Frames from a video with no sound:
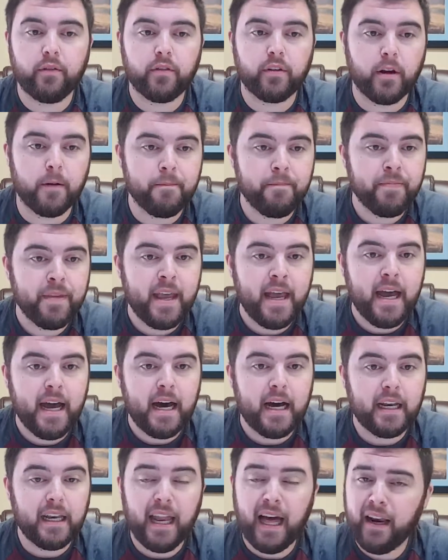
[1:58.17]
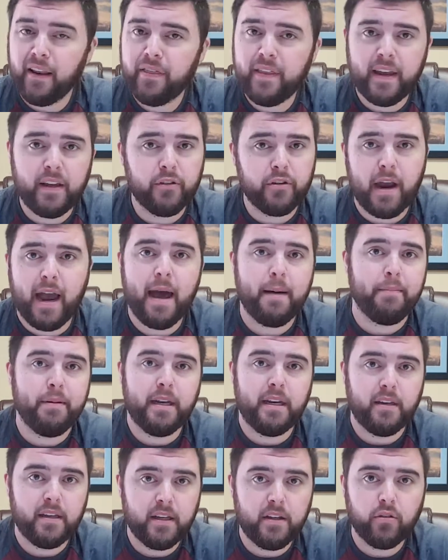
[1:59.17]
So a lot of things are
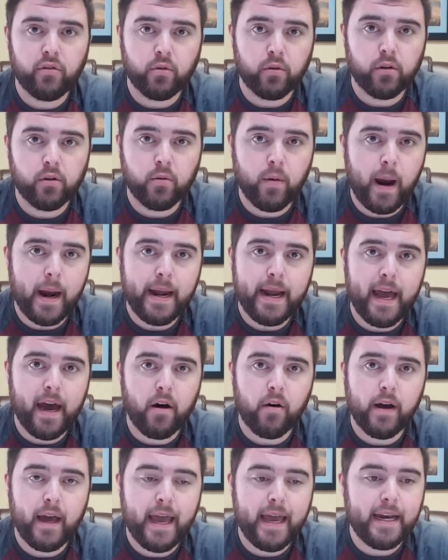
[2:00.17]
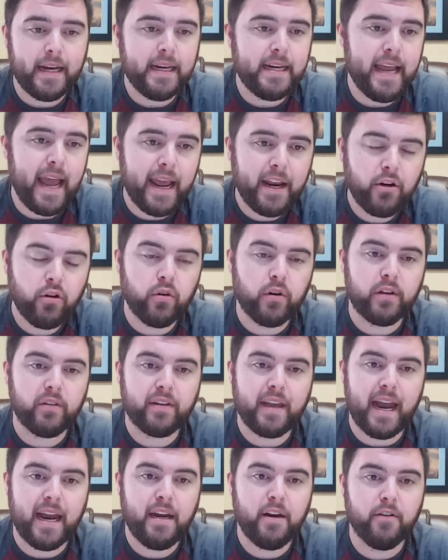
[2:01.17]
happening to Israel right now, and Daniel
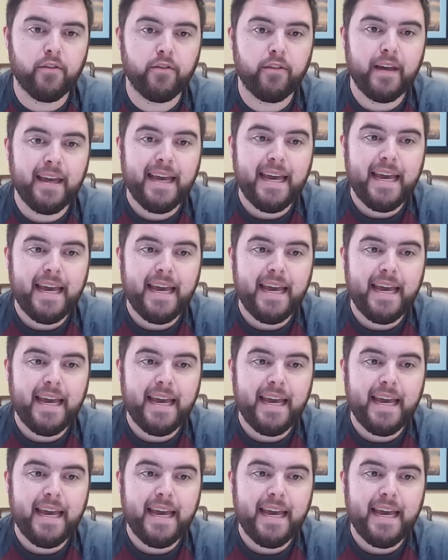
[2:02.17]
is kind of,